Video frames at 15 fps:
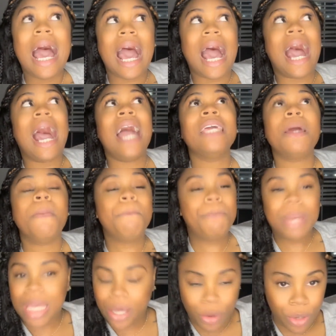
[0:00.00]
I am
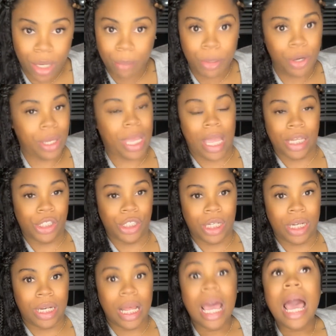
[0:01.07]
big on
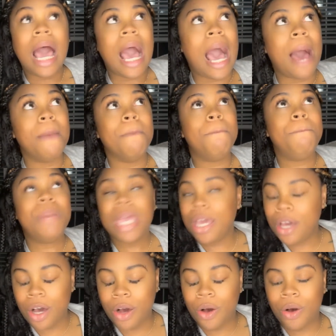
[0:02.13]
communication. I'm
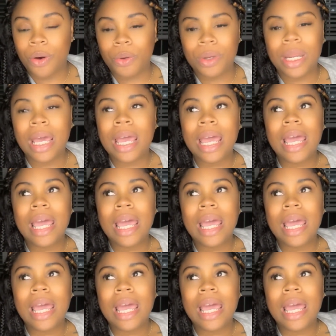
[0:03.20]
big on